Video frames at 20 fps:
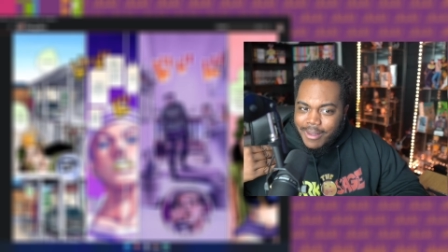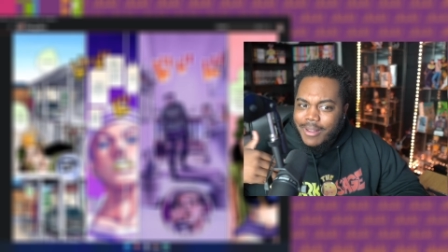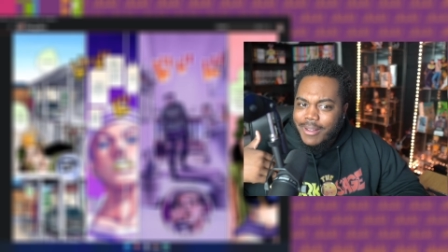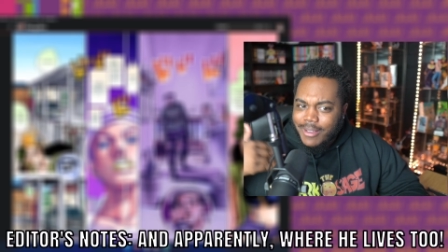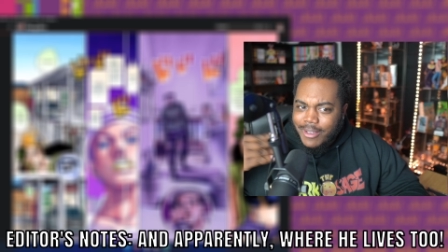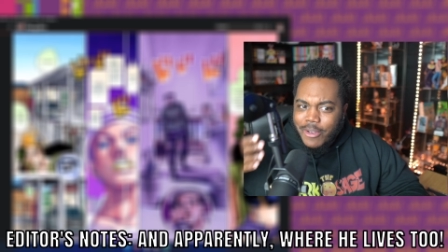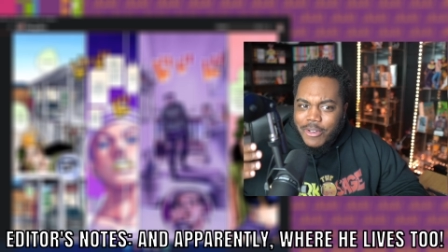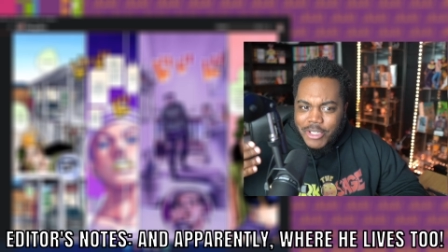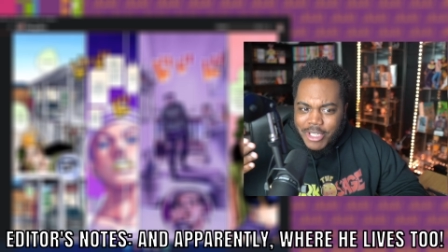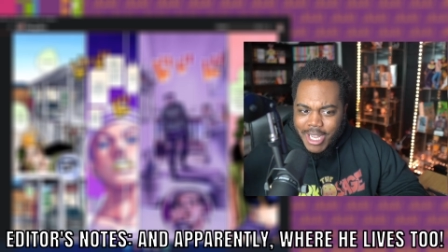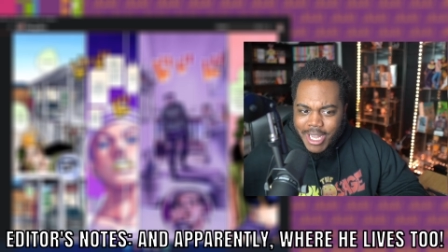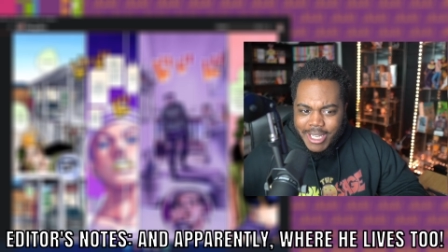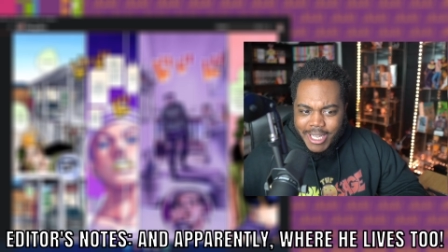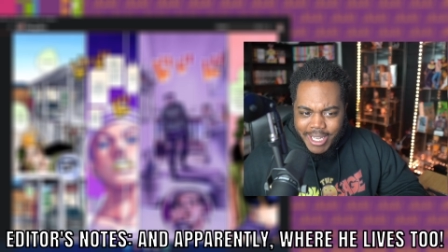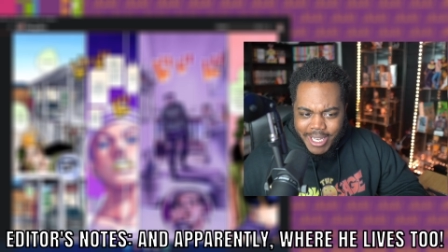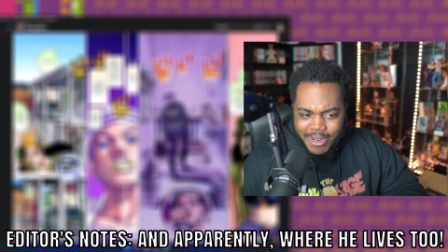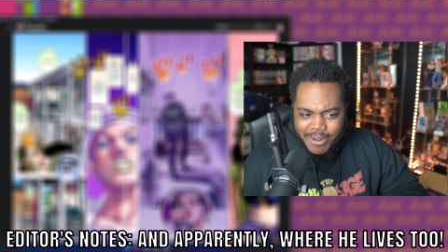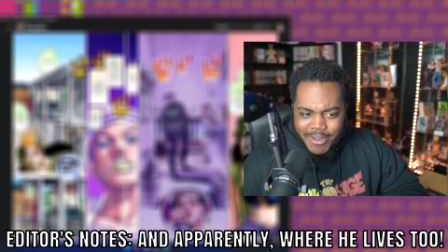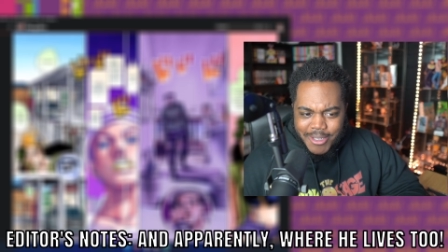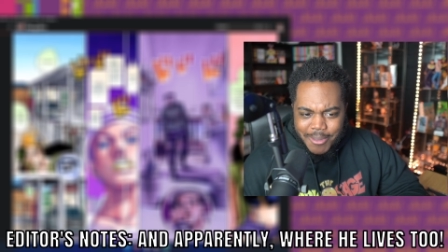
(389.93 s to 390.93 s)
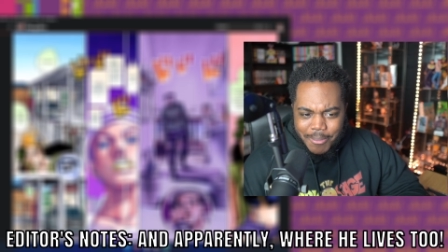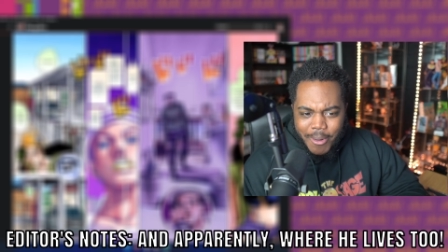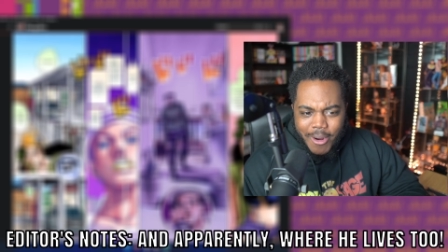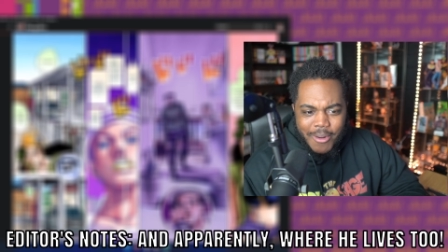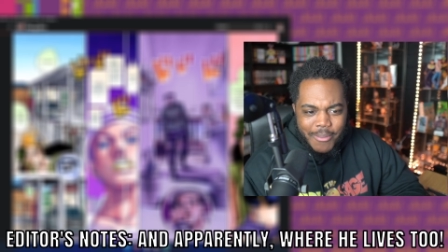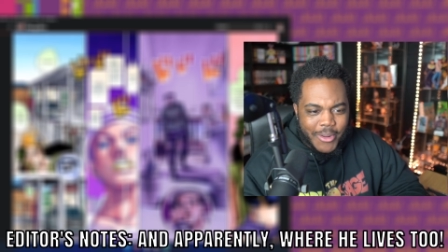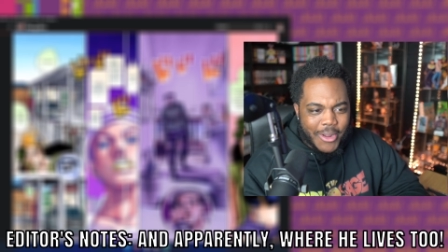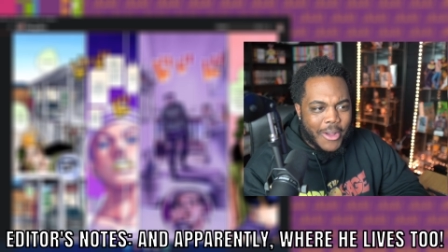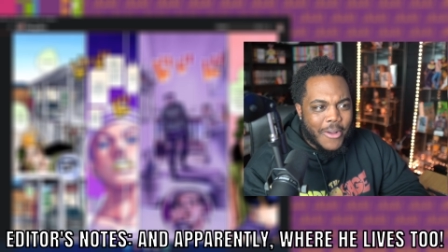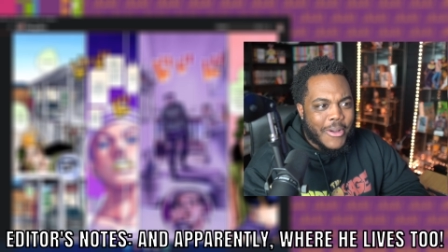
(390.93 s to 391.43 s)
Yoshikage Kira's
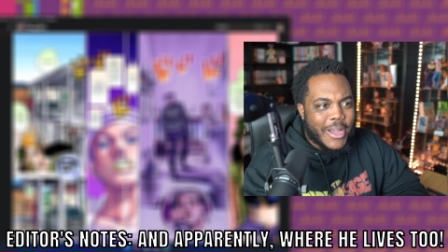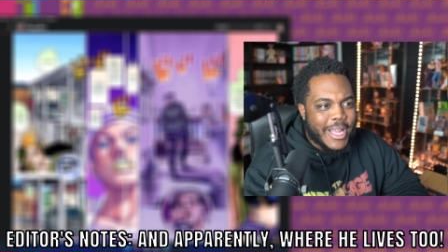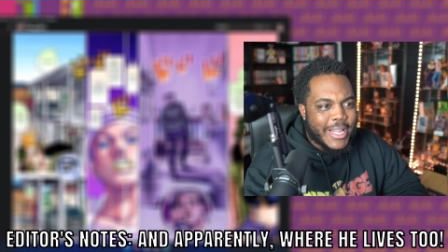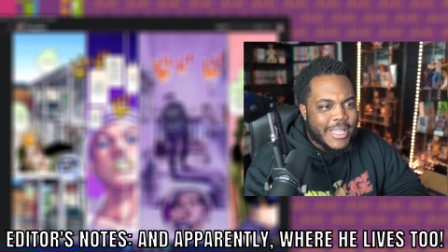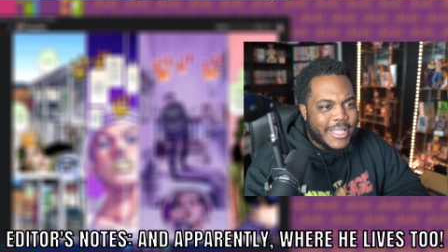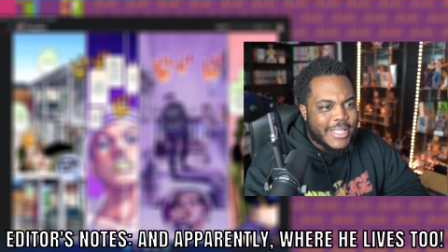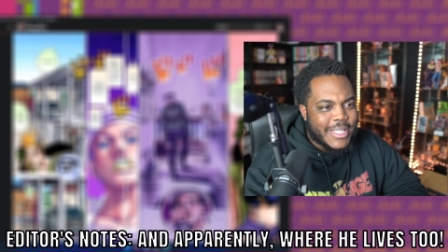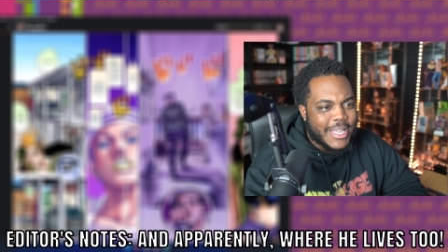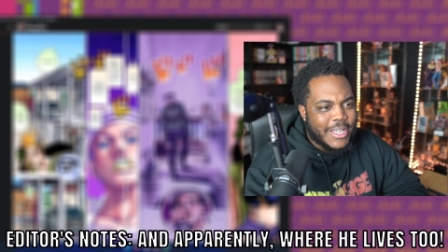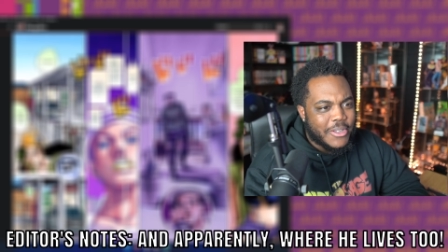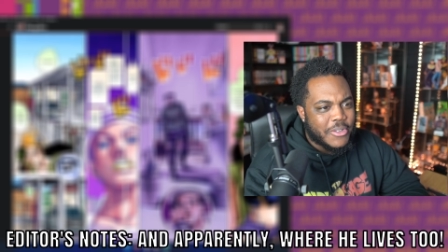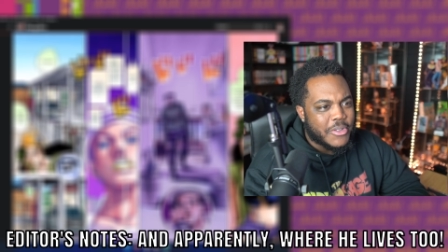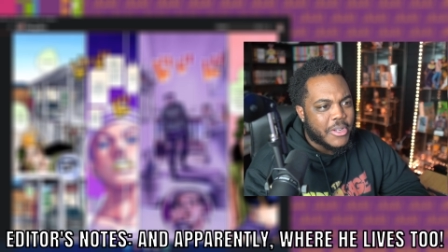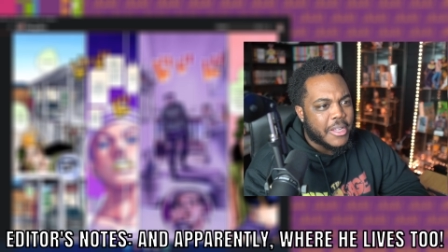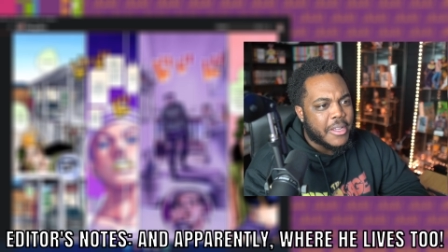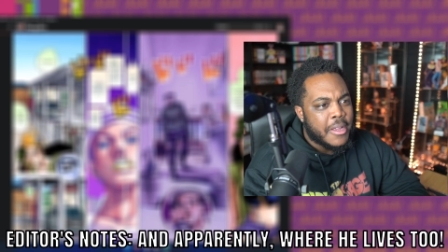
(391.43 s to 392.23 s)
apartment. Okay, this is interesting.